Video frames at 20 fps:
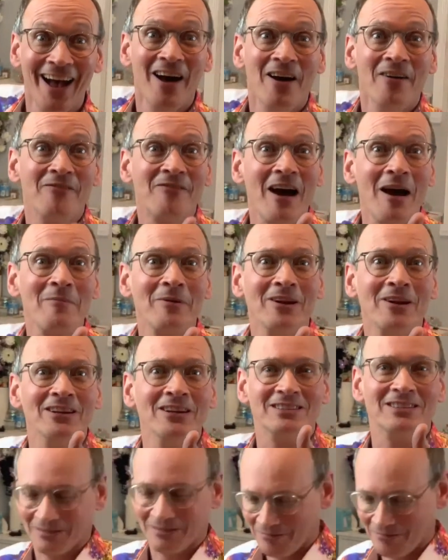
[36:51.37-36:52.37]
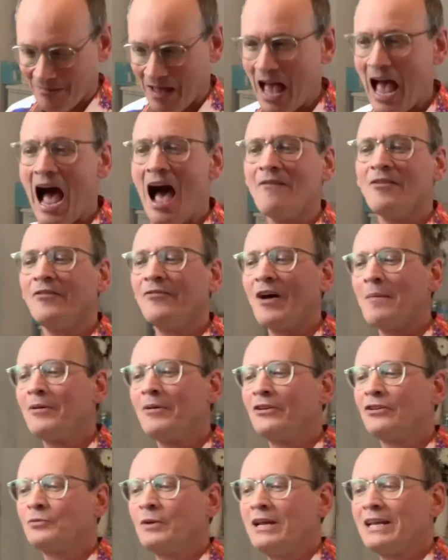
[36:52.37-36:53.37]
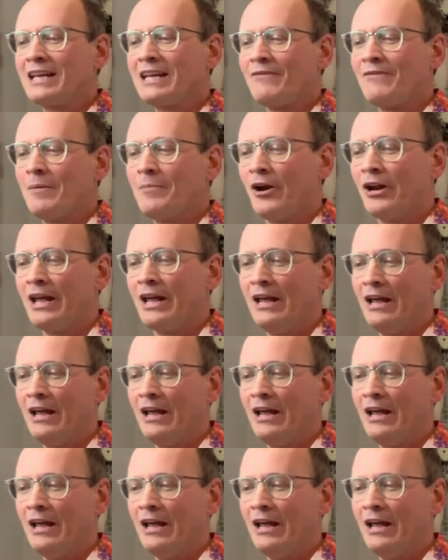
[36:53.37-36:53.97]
Fabulous. Have a fabulous week, everybody.